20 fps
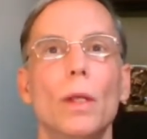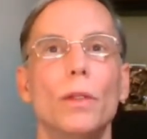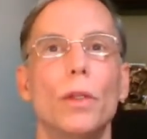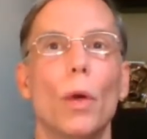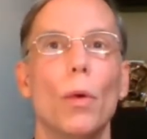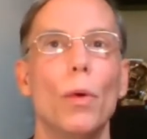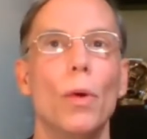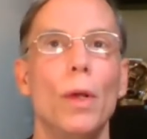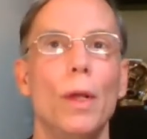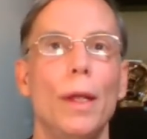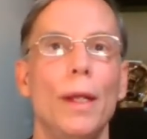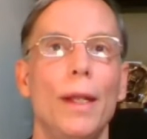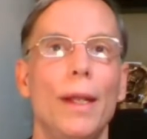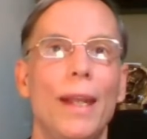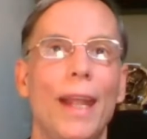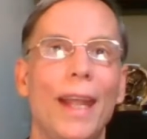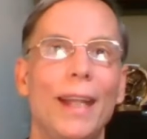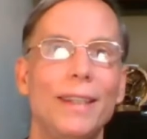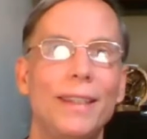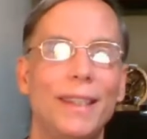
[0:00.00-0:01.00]
So
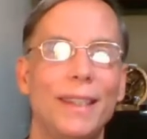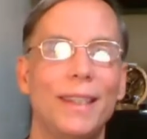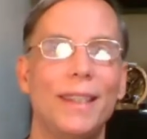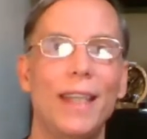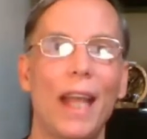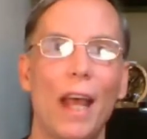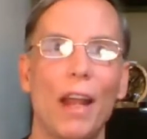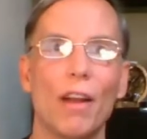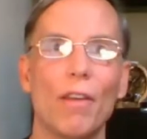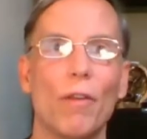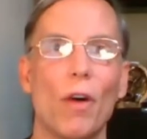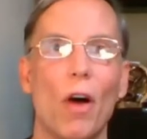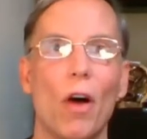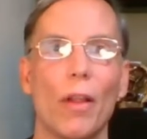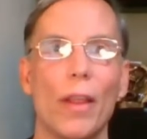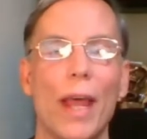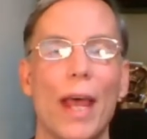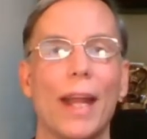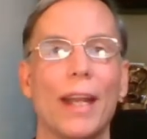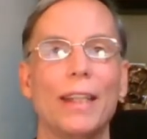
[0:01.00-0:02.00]
instead of
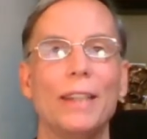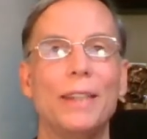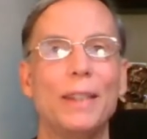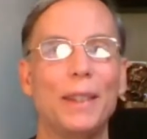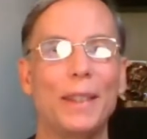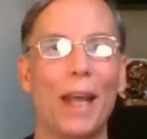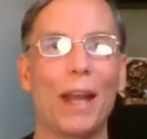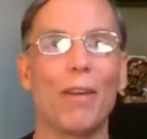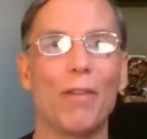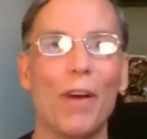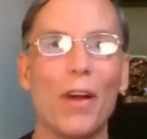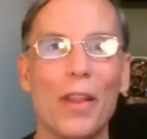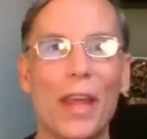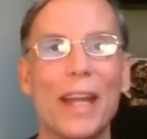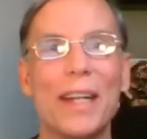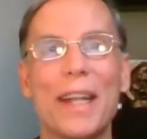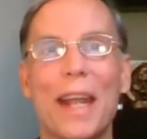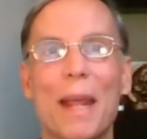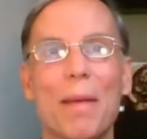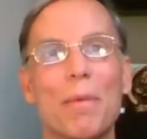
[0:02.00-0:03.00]
all that, instead of all
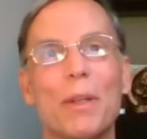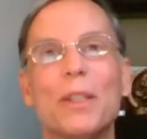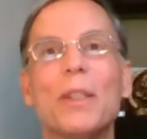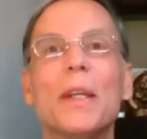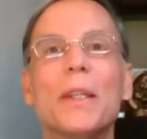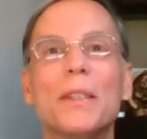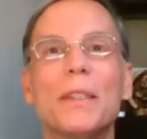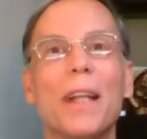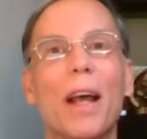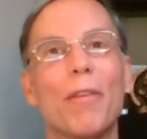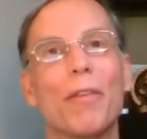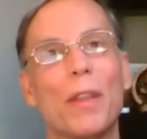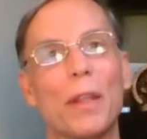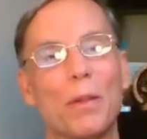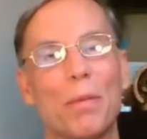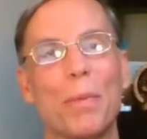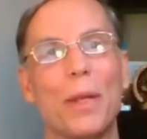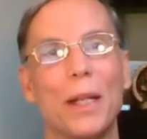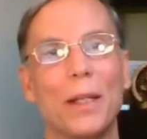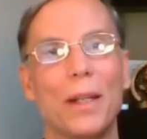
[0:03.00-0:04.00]
that damaging stuff
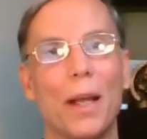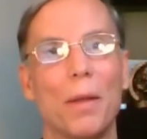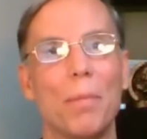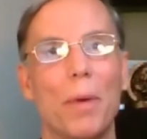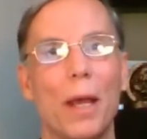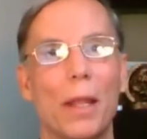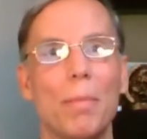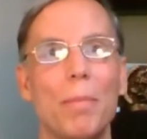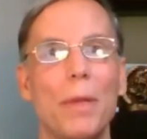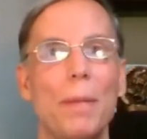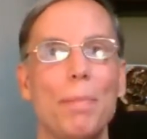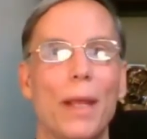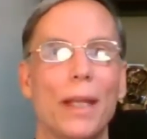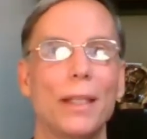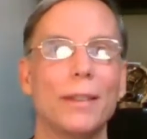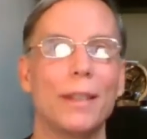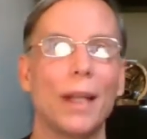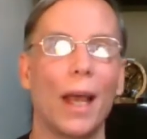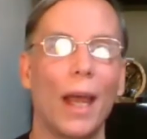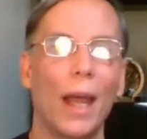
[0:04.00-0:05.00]
that's being done by the
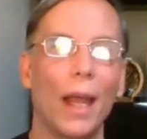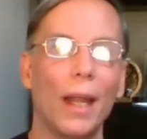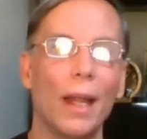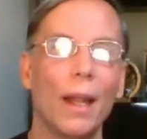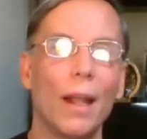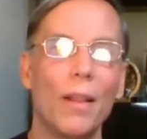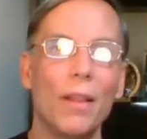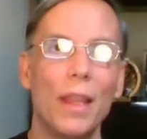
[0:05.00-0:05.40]
meat-based diet,